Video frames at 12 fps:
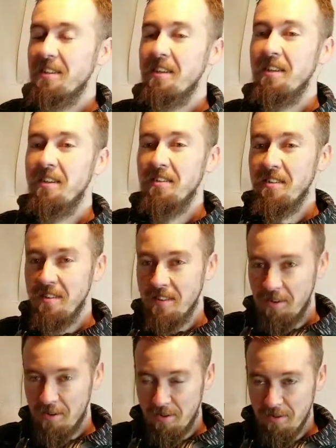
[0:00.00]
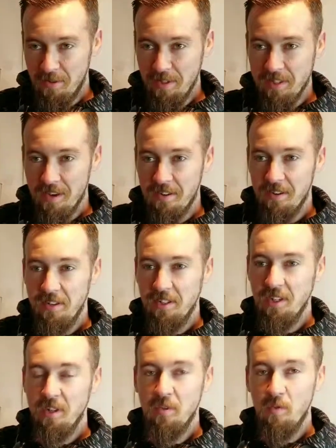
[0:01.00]
and you can start your
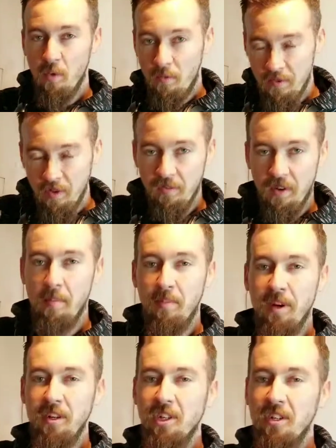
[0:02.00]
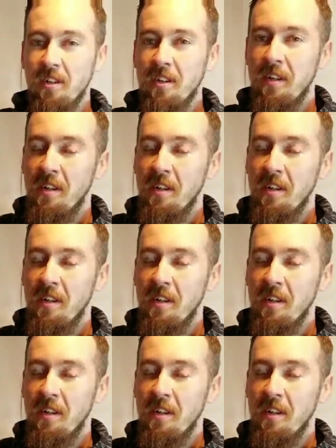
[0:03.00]
engine and you won't feel the vibration.